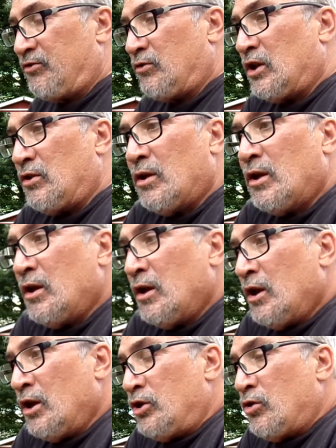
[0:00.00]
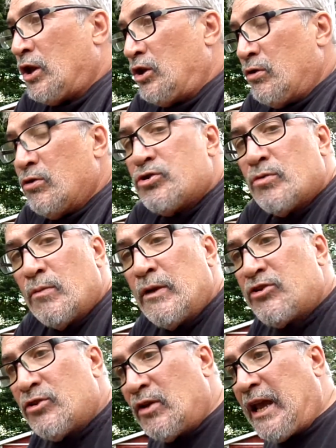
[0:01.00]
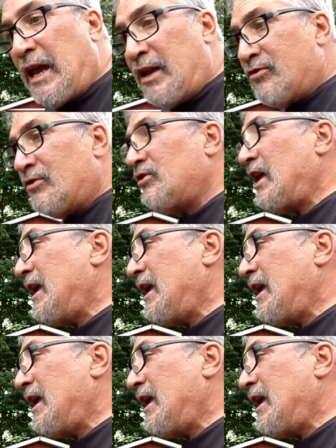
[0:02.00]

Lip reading: You can use your original gauges